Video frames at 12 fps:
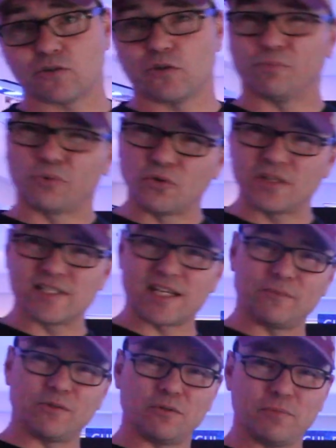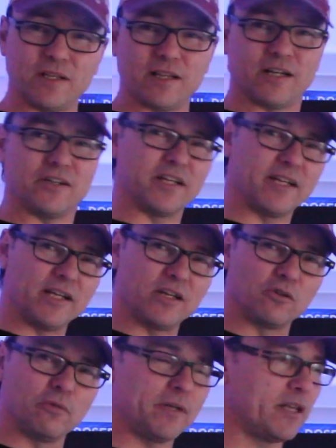So your protein skimmer will be there, your
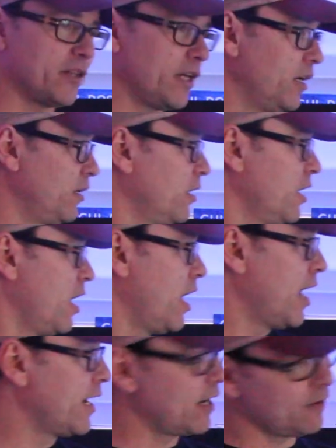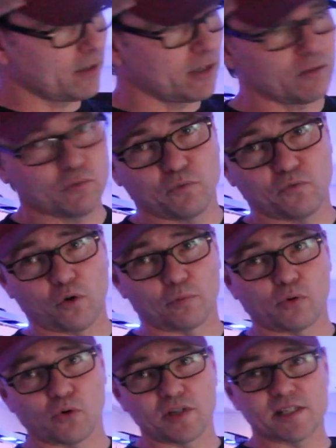heater will be in there, and then for a
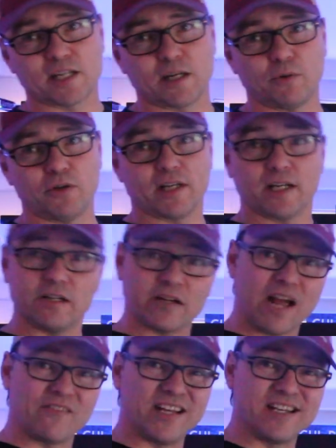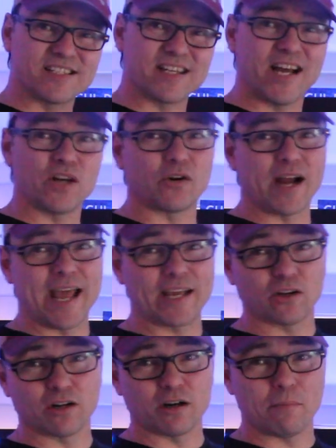protein skimmer, you can either have it inside or
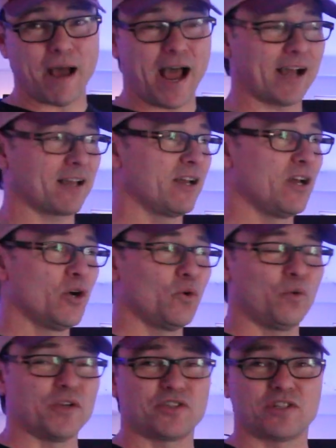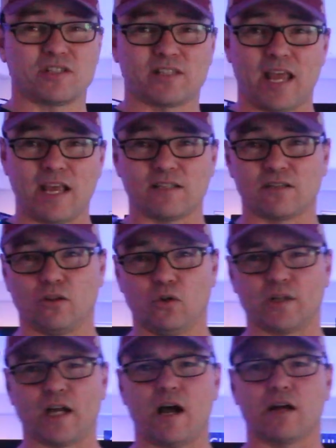hang on the back, which just takes the
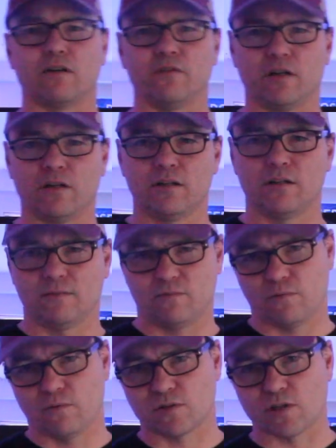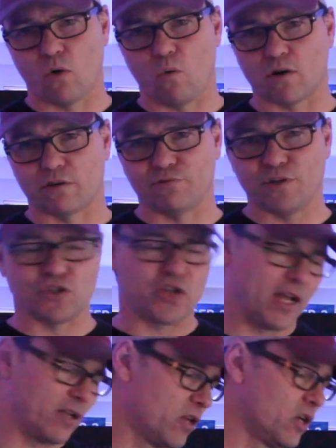look out of a saltwater fish
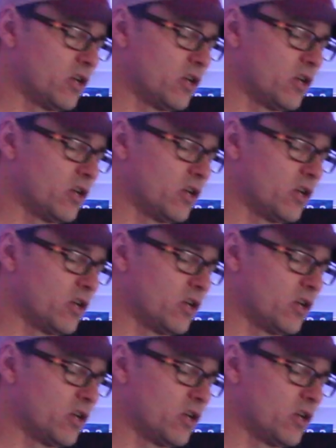tank.